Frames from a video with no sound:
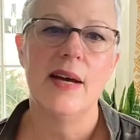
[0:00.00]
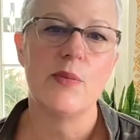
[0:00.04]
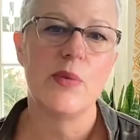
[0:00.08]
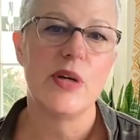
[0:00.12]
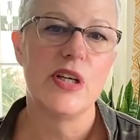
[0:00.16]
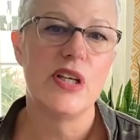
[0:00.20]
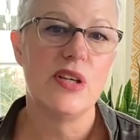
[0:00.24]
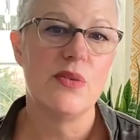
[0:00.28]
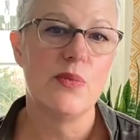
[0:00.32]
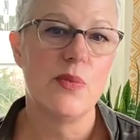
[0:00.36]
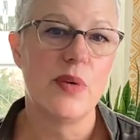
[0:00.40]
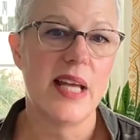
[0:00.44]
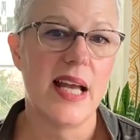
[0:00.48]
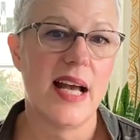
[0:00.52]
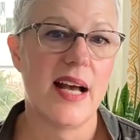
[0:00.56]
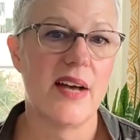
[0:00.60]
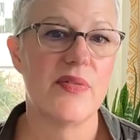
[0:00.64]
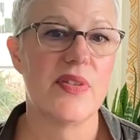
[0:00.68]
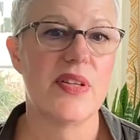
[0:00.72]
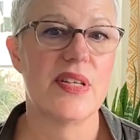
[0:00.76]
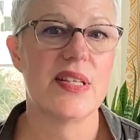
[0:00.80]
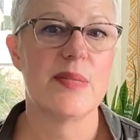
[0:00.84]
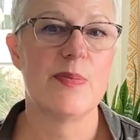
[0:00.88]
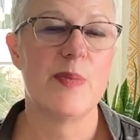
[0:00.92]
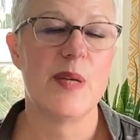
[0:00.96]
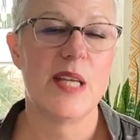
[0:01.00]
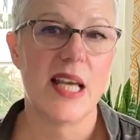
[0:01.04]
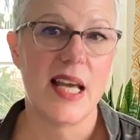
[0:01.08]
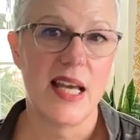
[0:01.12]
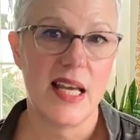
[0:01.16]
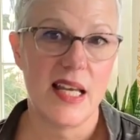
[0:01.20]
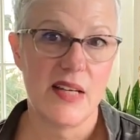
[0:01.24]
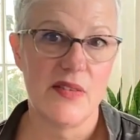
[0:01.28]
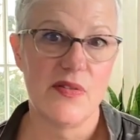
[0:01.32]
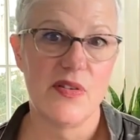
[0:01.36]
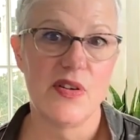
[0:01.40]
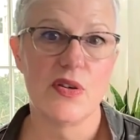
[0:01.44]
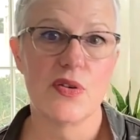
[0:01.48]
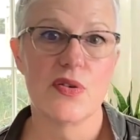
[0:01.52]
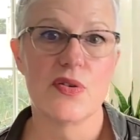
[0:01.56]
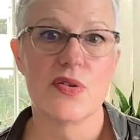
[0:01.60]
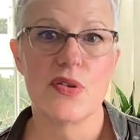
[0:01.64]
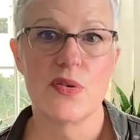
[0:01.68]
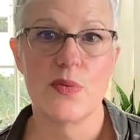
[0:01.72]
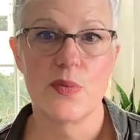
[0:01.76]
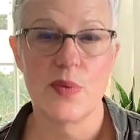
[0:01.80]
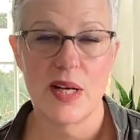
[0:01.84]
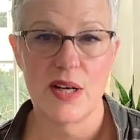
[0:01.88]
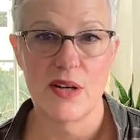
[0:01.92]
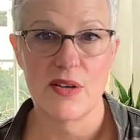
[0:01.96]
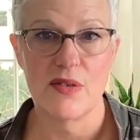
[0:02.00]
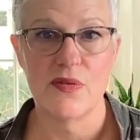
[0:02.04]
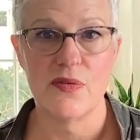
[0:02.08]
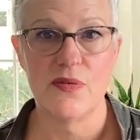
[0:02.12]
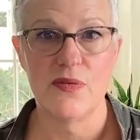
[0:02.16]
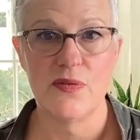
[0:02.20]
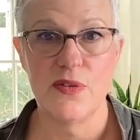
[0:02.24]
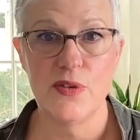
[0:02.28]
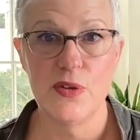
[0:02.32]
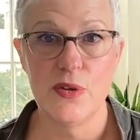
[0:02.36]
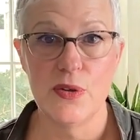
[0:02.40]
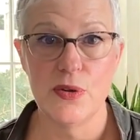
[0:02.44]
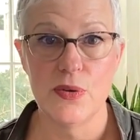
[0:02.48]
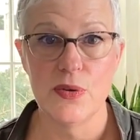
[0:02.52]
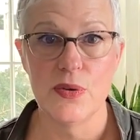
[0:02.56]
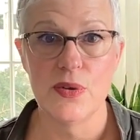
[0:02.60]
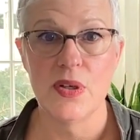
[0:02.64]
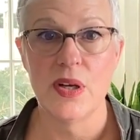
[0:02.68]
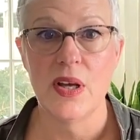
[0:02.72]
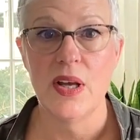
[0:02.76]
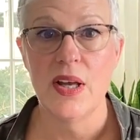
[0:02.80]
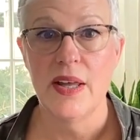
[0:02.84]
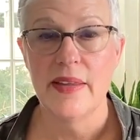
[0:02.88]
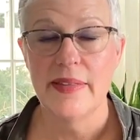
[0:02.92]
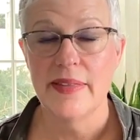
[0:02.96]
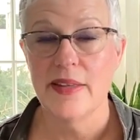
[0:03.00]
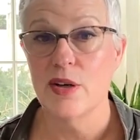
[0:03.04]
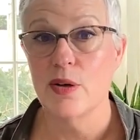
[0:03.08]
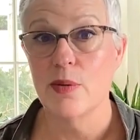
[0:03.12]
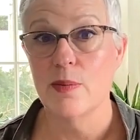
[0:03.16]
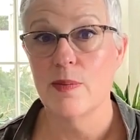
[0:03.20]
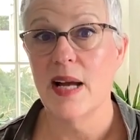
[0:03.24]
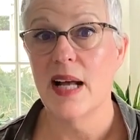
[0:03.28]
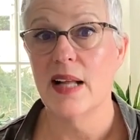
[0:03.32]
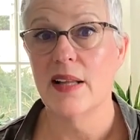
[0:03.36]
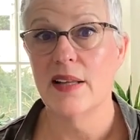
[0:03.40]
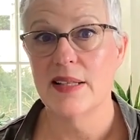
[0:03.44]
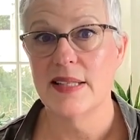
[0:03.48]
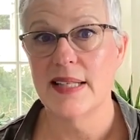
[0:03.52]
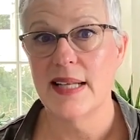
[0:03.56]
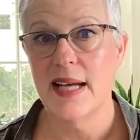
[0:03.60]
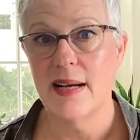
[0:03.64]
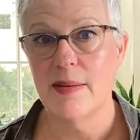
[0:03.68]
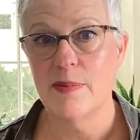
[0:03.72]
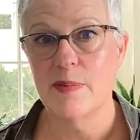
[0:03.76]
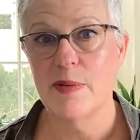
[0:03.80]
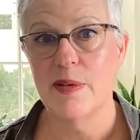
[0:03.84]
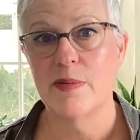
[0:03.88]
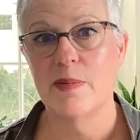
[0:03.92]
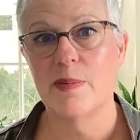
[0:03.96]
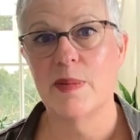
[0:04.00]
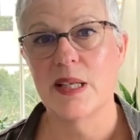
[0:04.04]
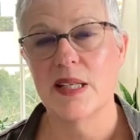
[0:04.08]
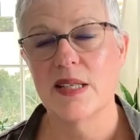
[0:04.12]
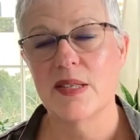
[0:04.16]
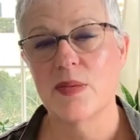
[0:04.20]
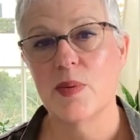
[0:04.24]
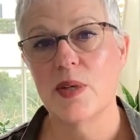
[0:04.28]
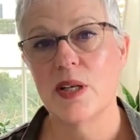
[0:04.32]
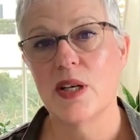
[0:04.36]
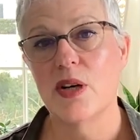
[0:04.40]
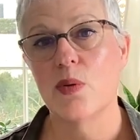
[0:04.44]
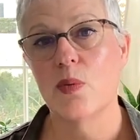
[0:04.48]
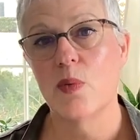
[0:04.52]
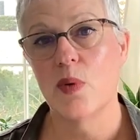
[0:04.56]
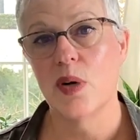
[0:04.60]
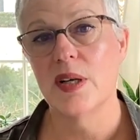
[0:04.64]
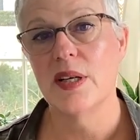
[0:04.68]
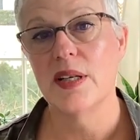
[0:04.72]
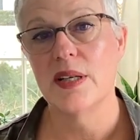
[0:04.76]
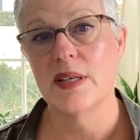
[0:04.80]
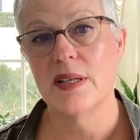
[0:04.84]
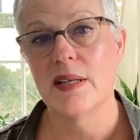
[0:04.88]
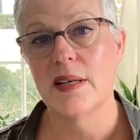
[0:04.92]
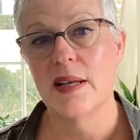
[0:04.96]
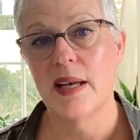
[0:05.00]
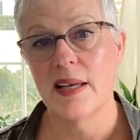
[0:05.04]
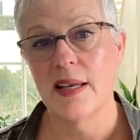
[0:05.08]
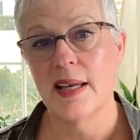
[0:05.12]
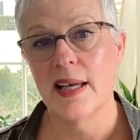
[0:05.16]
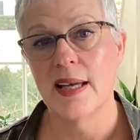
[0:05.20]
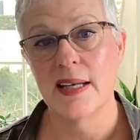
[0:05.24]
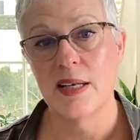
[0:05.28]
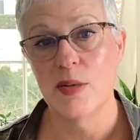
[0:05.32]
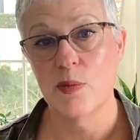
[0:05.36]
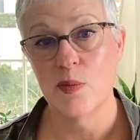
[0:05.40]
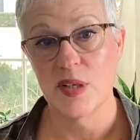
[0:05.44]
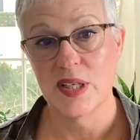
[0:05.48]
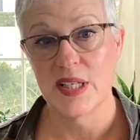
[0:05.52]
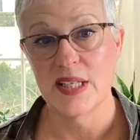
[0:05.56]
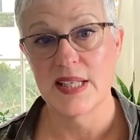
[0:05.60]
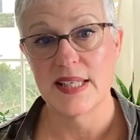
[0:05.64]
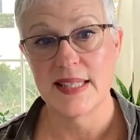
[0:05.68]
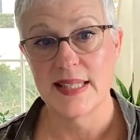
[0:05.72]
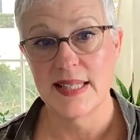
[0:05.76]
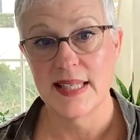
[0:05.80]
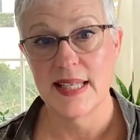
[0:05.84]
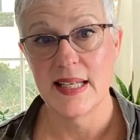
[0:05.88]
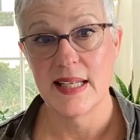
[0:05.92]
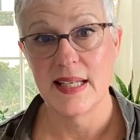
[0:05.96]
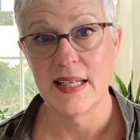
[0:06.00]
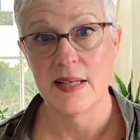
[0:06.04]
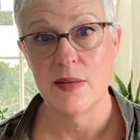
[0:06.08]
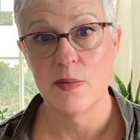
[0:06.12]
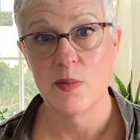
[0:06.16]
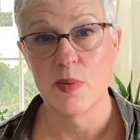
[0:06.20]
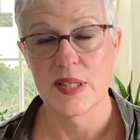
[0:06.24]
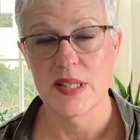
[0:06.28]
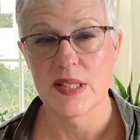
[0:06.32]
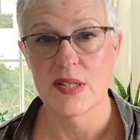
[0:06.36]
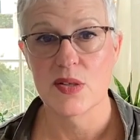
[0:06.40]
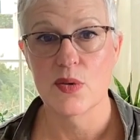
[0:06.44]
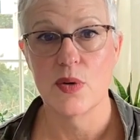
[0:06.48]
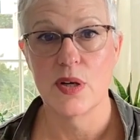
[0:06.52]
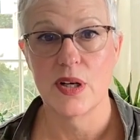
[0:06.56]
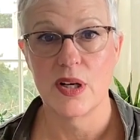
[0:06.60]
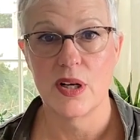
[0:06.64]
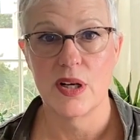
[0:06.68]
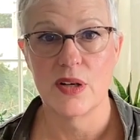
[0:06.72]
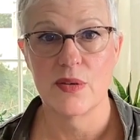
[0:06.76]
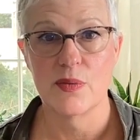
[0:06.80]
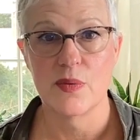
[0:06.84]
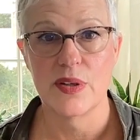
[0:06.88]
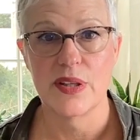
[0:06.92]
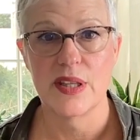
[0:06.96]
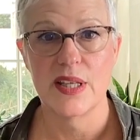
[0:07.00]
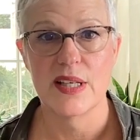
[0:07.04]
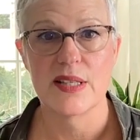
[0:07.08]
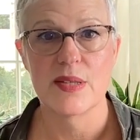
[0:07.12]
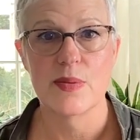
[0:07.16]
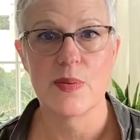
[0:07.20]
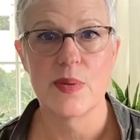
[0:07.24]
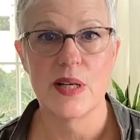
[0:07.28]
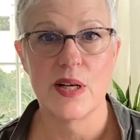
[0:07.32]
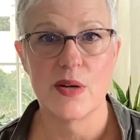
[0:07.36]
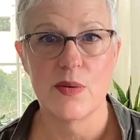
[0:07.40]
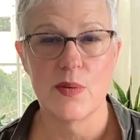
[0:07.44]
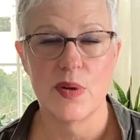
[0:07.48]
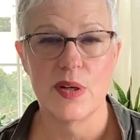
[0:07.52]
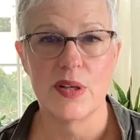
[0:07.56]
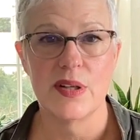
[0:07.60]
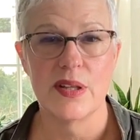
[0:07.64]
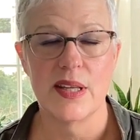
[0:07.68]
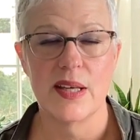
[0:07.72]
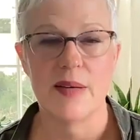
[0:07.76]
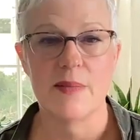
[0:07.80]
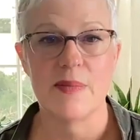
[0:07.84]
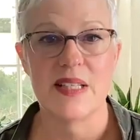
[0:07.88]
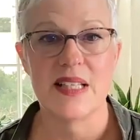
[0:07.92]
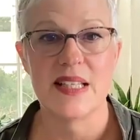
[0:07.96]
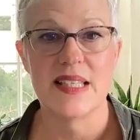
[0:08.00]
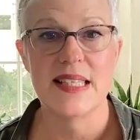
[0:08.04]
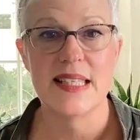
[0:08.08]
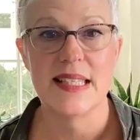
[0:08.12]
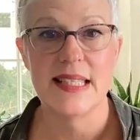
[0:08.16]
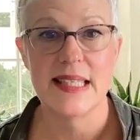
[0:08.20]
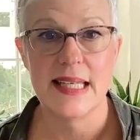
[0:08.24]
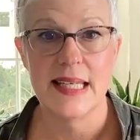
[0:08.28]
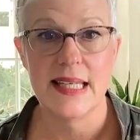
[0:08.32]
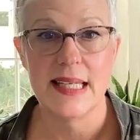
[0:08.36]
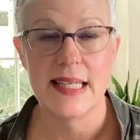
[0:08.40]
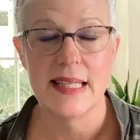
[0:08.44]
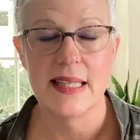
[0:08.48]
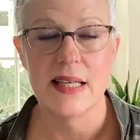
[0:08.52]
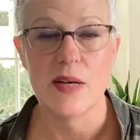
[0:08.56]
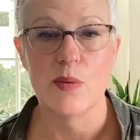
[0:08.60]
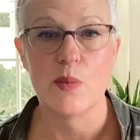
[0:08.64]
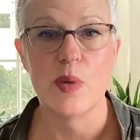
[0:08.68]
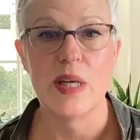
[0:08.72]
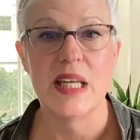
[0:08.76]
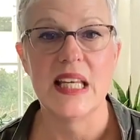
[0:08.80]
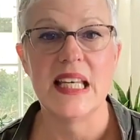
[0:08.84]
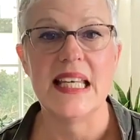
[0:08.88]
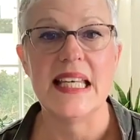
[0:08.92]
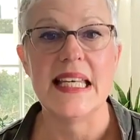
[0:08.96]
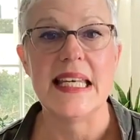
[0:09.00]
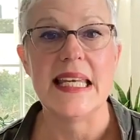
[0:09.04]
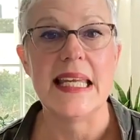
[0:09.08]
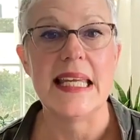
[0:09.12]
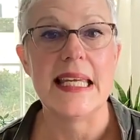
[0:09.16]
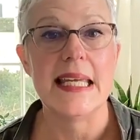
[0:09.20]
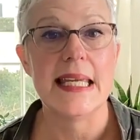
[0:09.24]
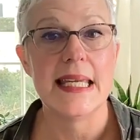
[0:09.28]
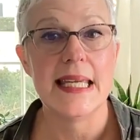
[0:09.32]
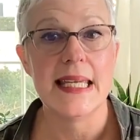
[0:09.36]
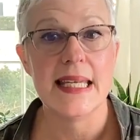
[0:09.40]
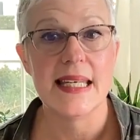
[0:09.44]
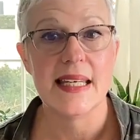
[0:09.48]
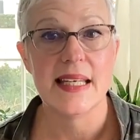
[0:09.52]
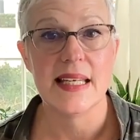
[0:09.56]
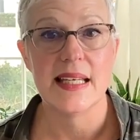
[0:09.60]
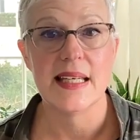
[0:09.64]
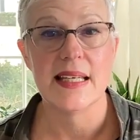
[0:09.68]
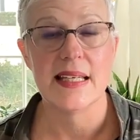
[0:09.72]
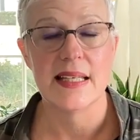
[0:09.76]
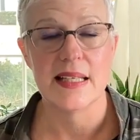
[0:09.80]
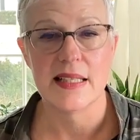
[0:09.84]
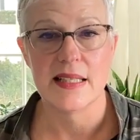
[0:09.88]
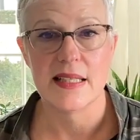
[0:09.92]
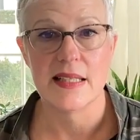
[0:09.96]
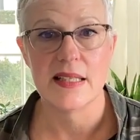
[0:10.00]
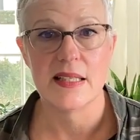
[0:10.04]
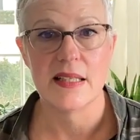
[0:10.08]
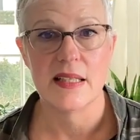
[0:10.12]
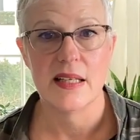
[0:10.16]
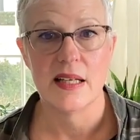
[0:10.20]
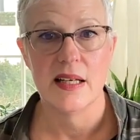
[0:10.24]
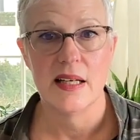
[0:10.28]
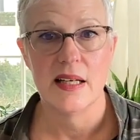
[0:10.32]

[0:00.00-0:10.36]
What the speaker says: and we have these behaviors around food that are maladaptive, because we don't want anyone to see what's going on with us. We don't want them to see that we need it,